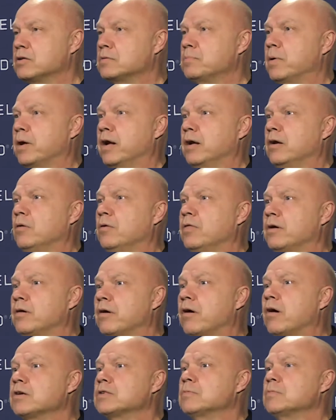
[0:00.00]
but I know
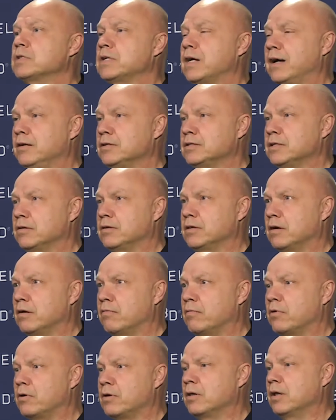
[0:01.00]
there are some tiles out there
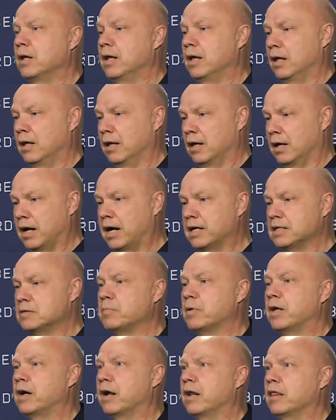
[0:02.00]
where guys have
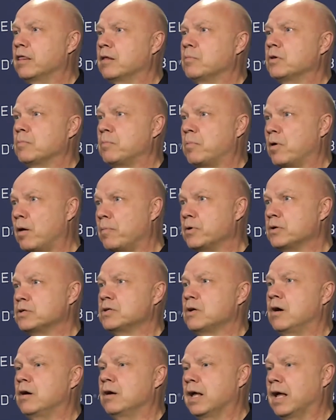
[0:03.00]
been cutting them with the proper
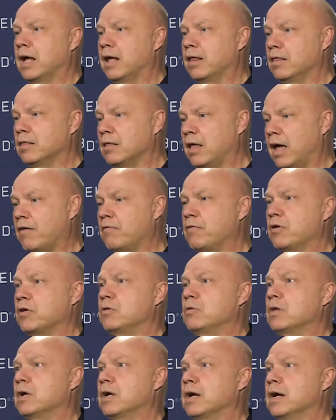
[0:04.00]
saw, and halfway
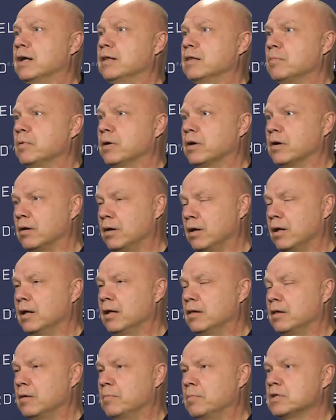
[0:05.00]
through the cut they've
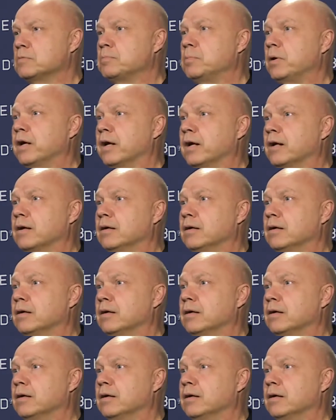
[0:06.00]
been splitting.